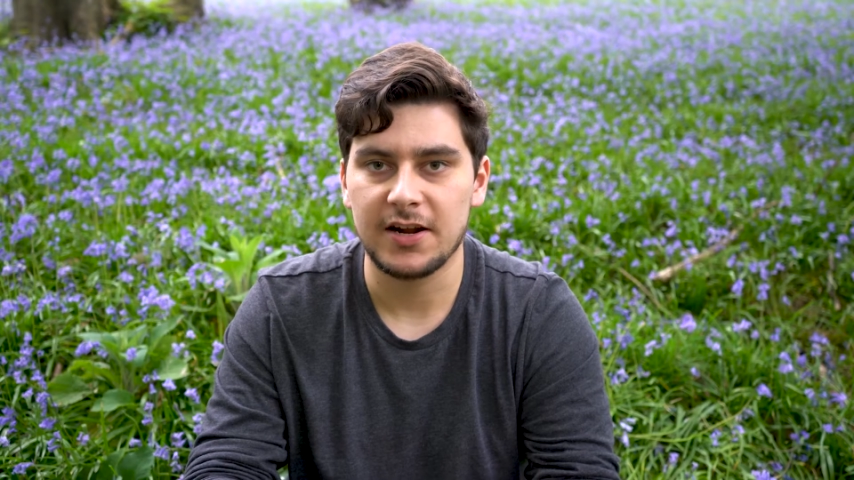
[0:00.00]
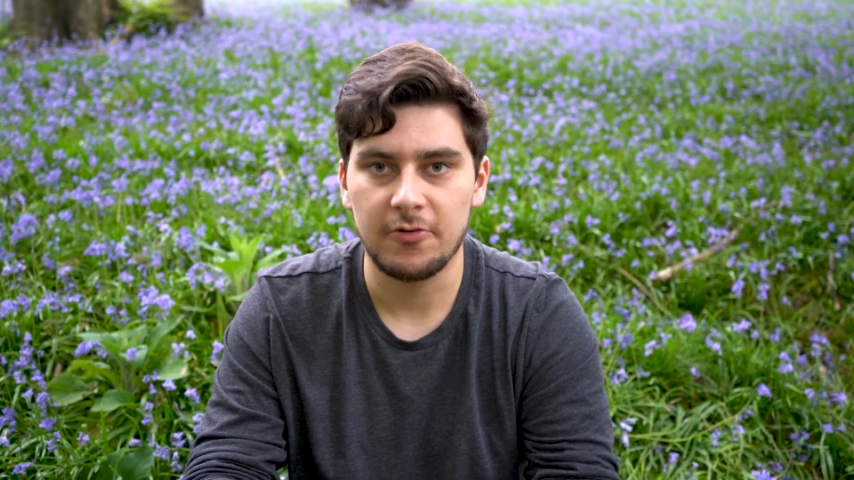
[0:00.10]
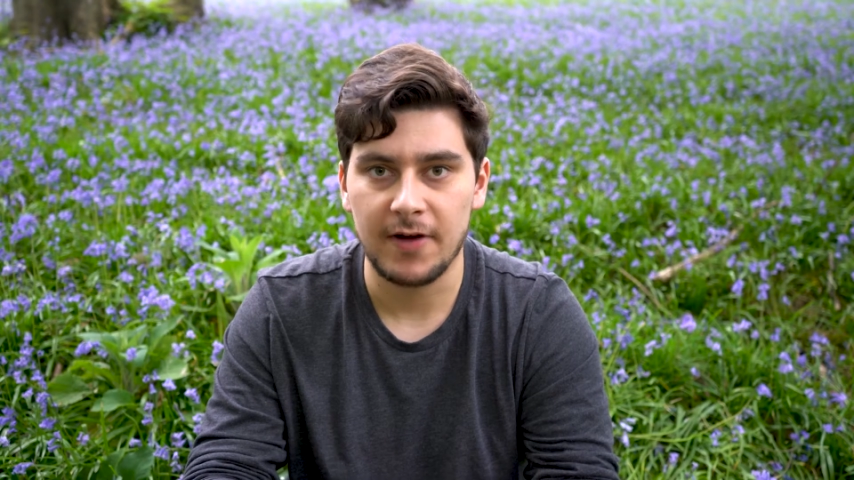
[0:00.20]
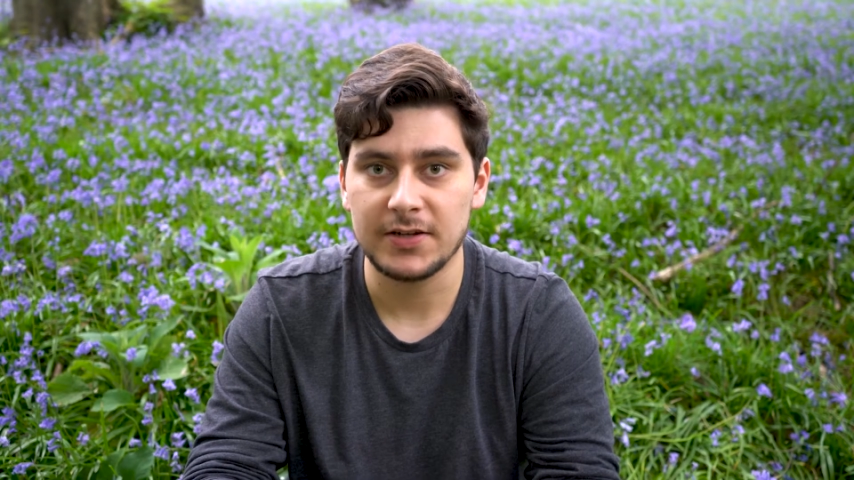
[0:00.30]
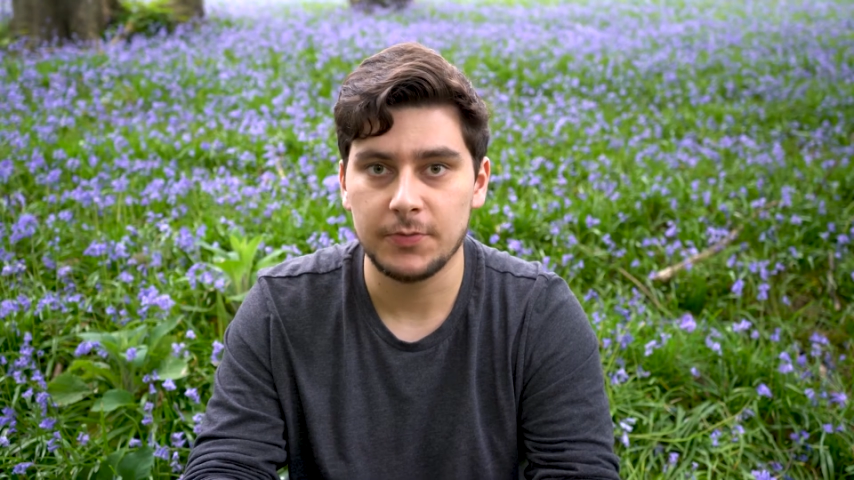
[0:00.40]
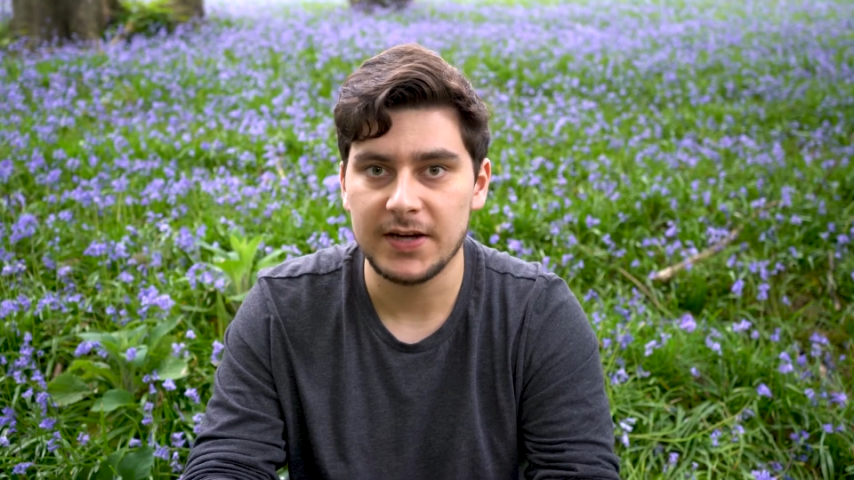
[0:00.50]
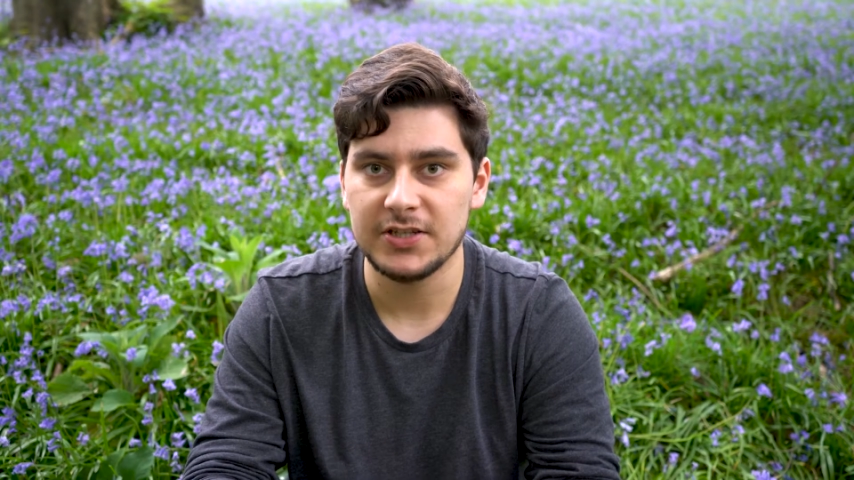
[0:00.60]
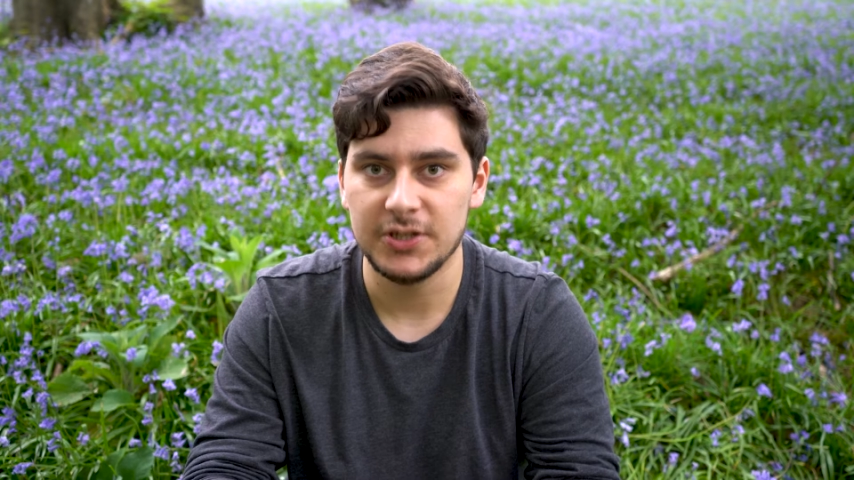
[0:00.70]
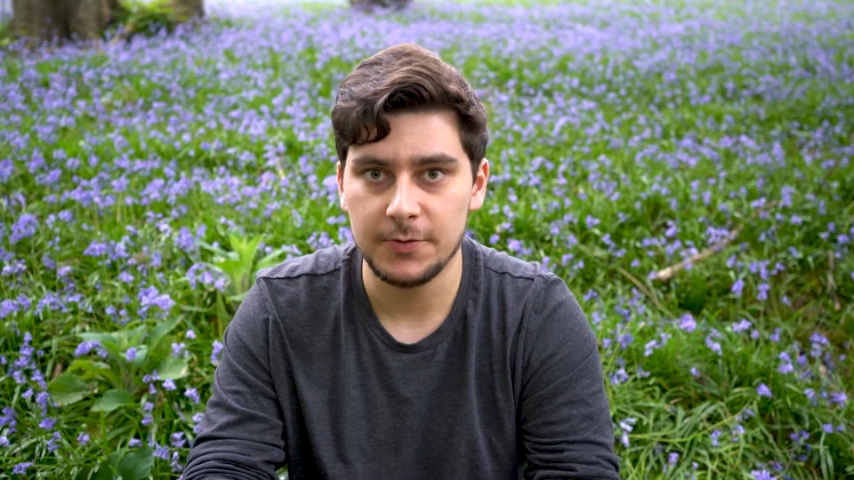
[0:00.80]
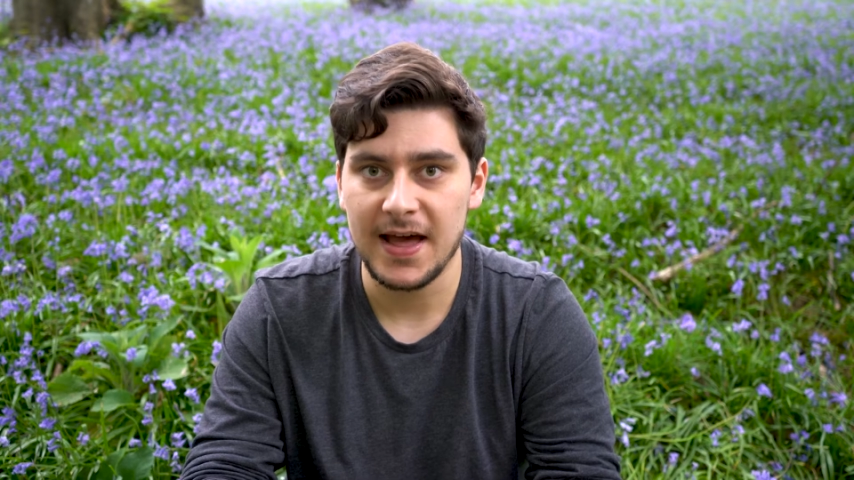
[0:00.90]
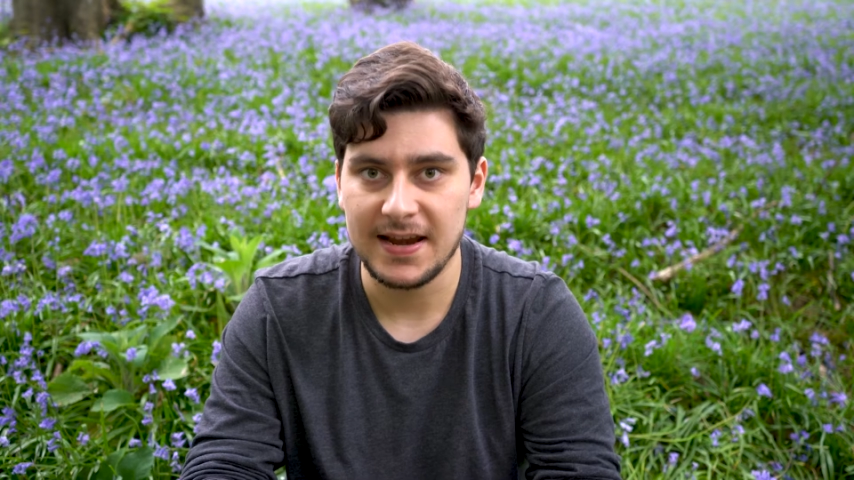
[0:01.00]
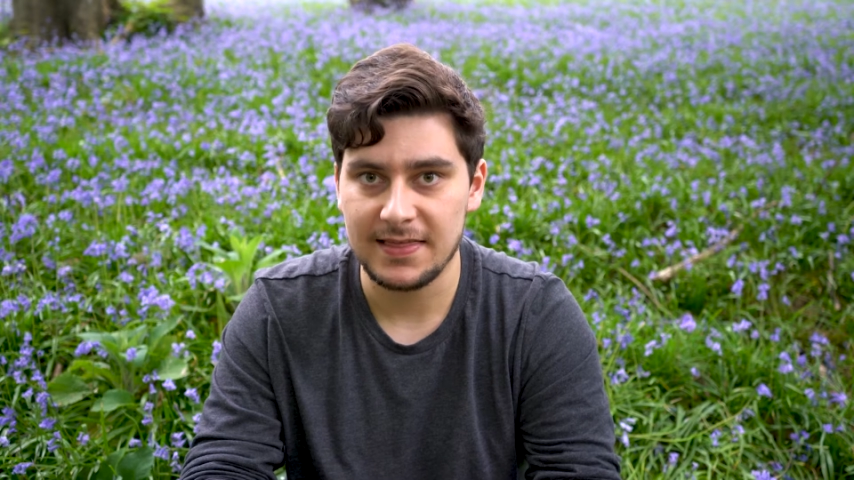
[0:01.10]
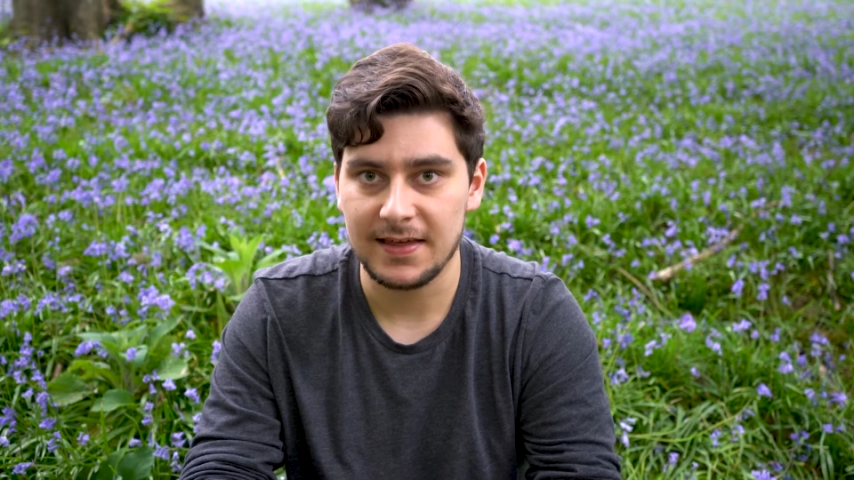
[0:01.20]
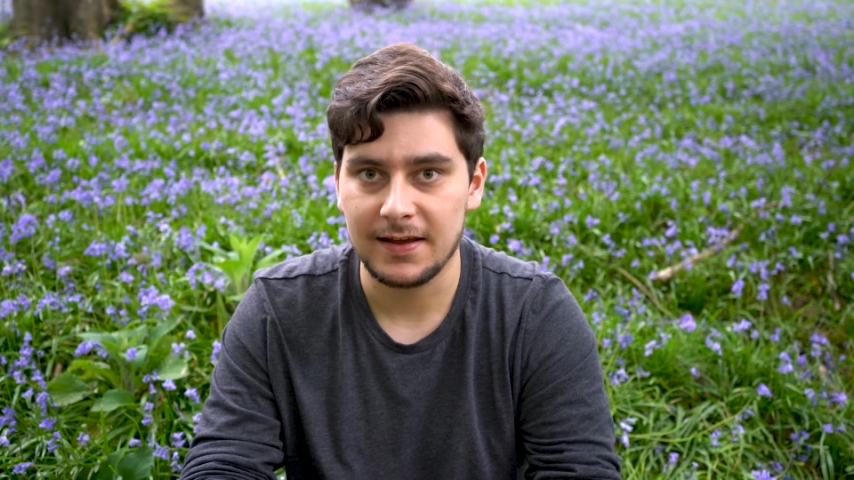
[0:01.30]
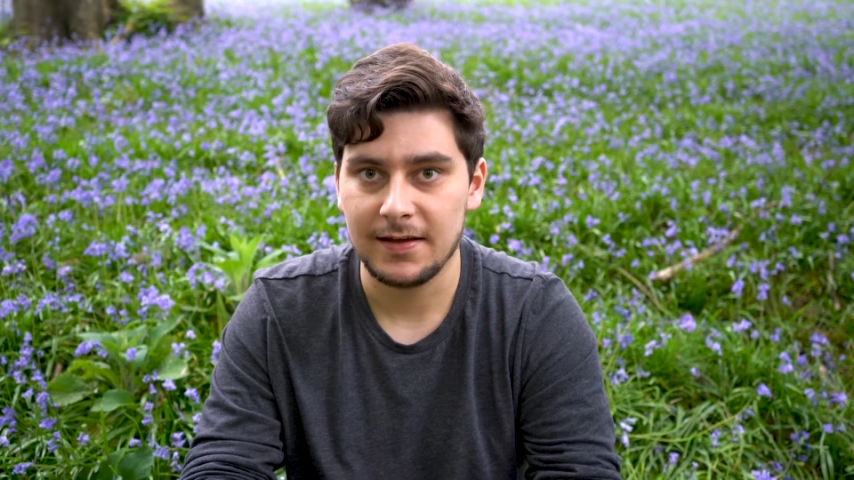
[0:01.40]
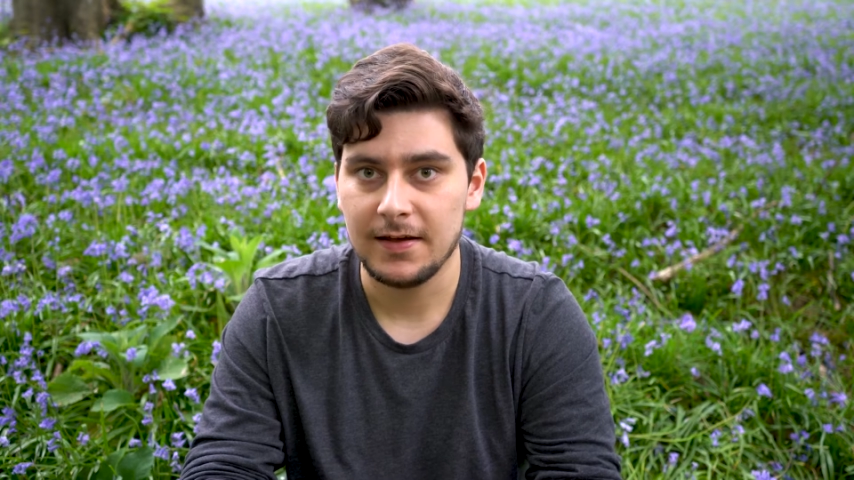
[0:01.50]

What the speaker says: correct way to do anything.